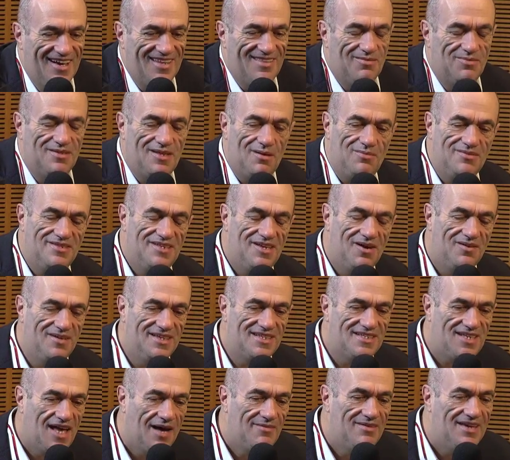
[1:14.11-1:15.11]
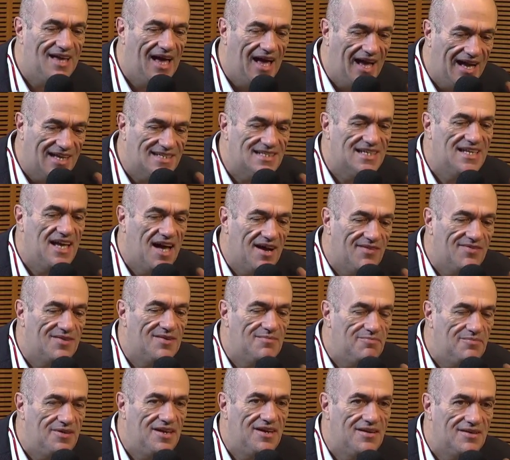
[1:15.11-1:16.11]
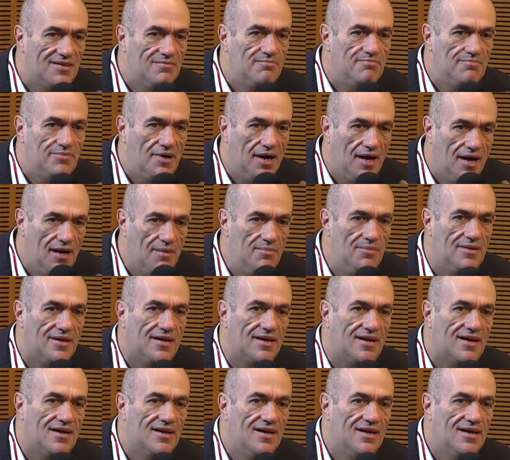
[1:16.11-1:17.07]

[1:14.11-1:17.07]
That was the only time he actually ever appeared in public.